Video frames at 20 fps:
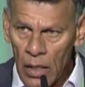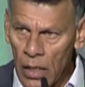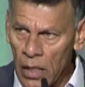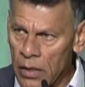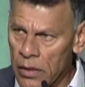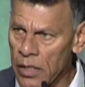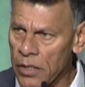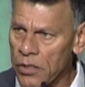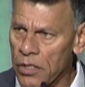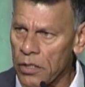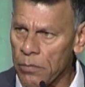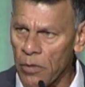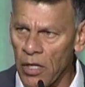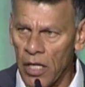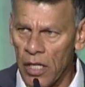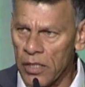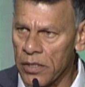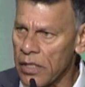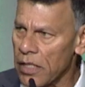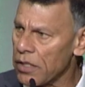Sisters and
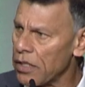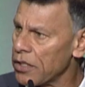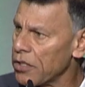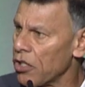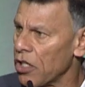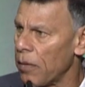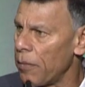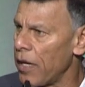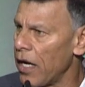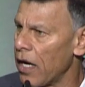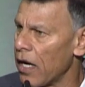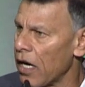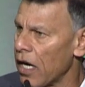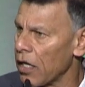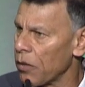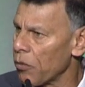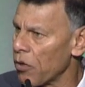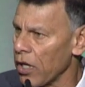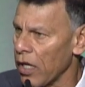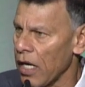brothers, this is going to be
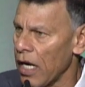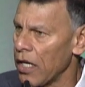hard work.